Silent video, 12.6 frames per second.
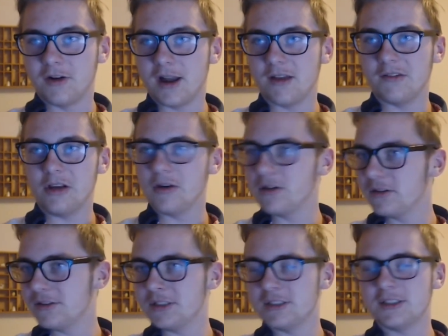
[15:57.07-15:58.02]
having all
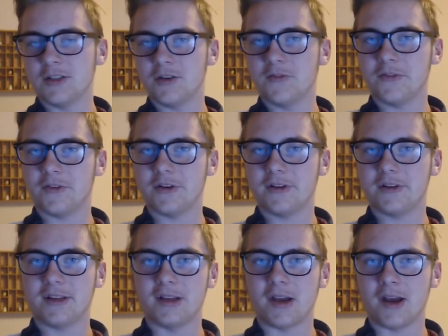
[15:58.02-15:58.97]
these different
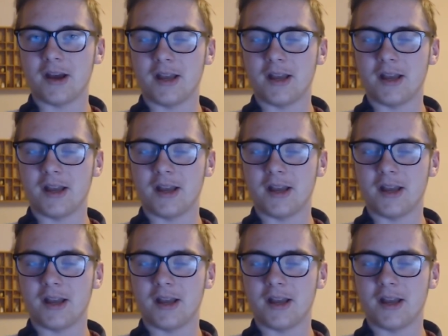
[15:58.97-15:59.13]
uh,